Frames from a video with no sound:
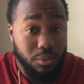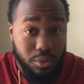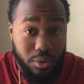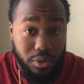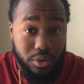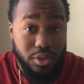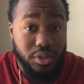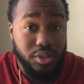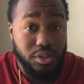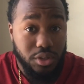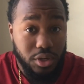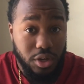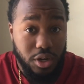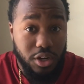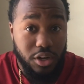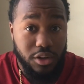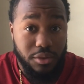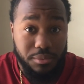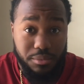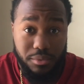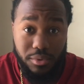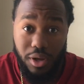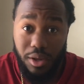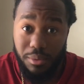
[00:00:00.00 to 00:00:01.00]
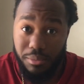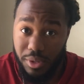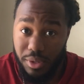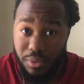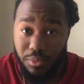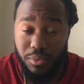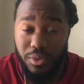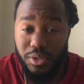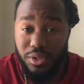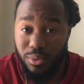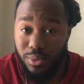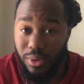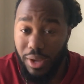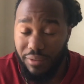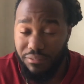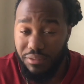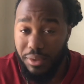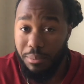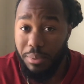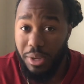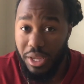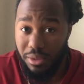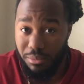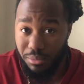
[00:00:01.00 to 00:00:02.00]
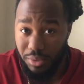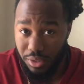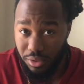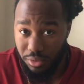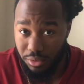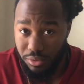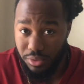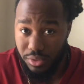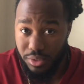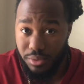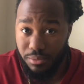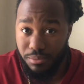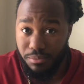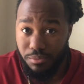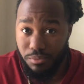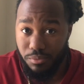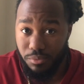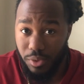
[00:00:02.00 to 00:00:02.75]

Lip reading: and we have to get to places where we want to get in life.